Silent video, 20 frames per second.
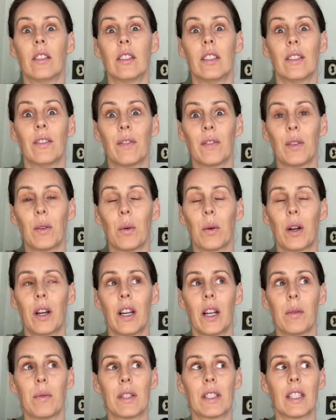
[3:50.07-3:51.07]
the floor
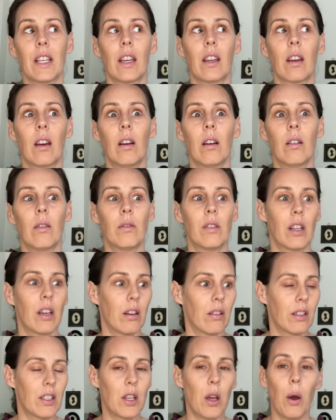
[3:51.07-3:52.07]
and I was like, oh
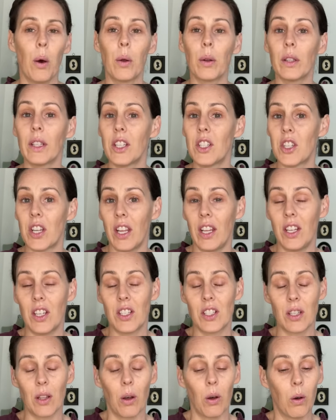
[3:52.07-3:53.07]
no, totally
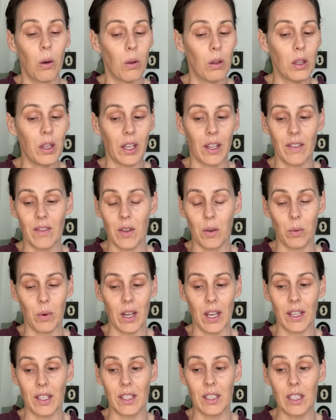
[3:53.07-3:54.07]
changed the whole look of the
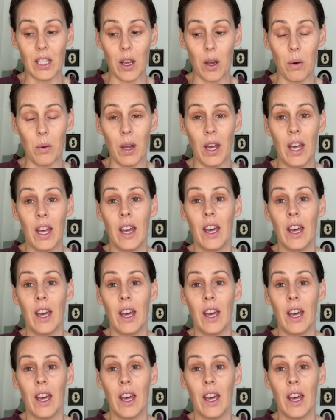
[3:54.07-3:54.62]
rug. So